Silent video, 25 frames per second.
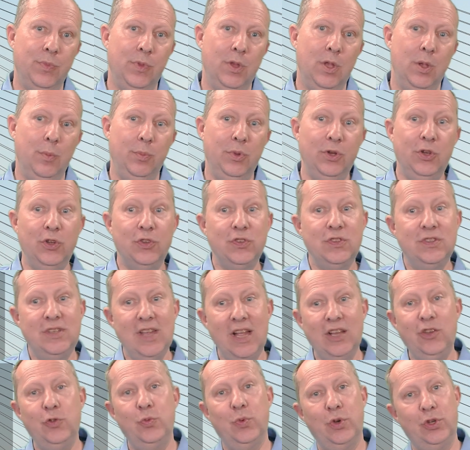Because
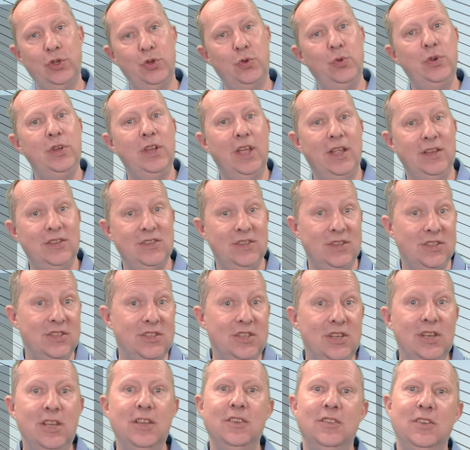that's what creates
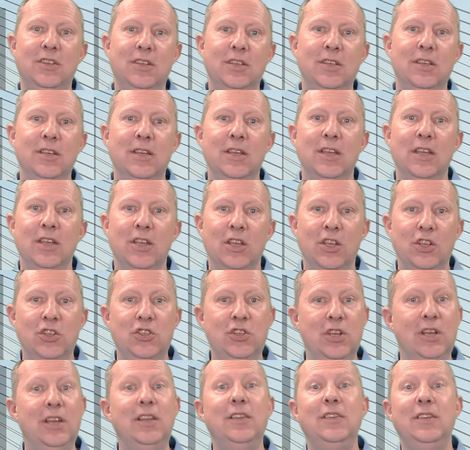agility.
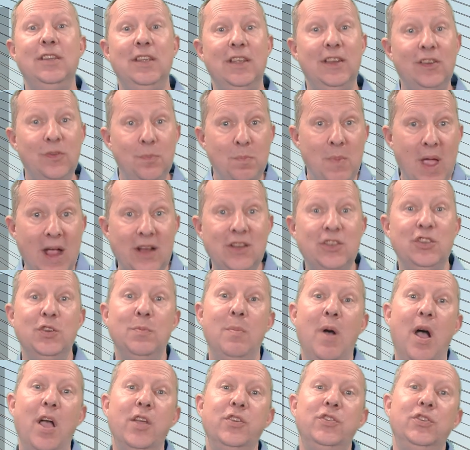Agility is
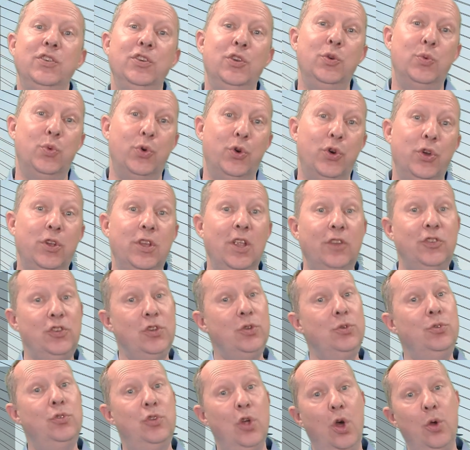maximizing the work that you
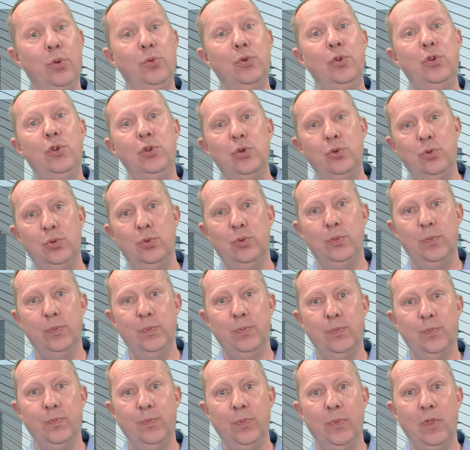don't do.
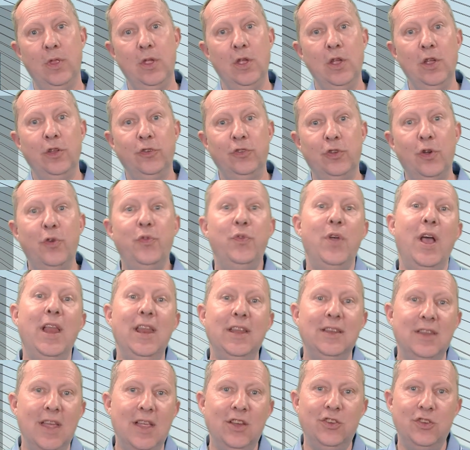So
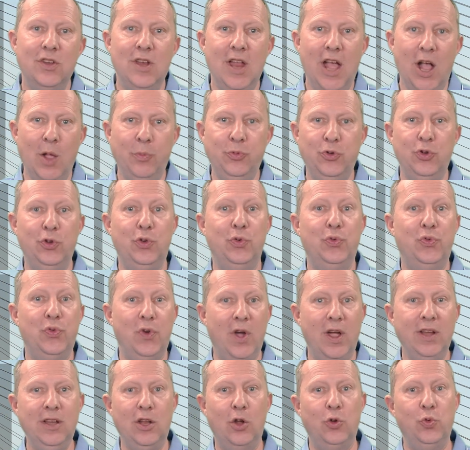validation helps you to
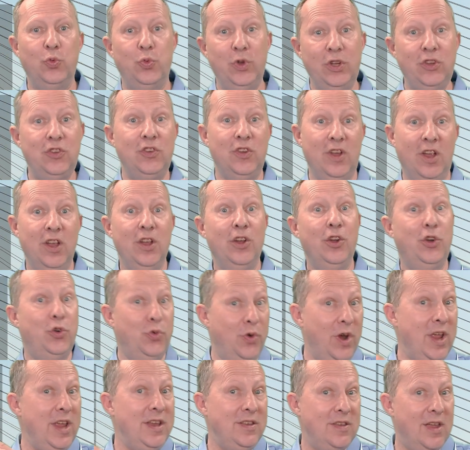find out which
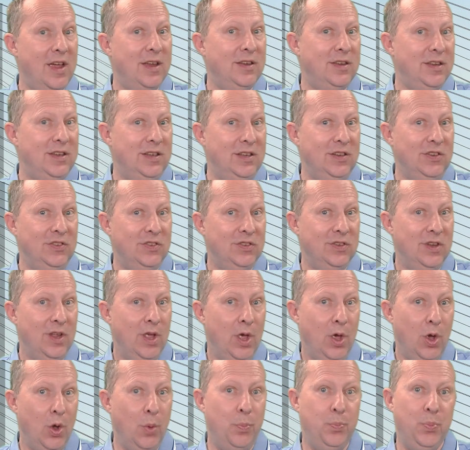great ideas
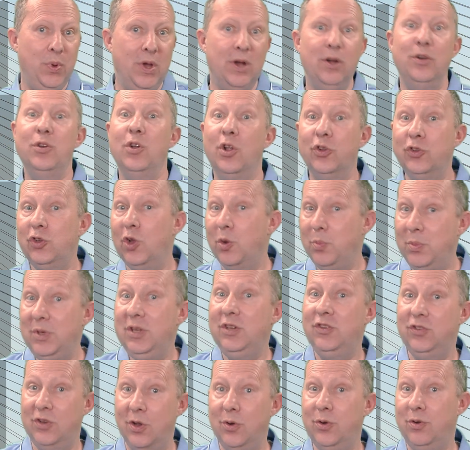appear not to be
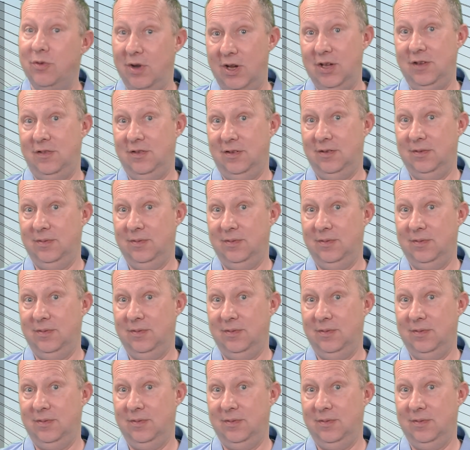so great.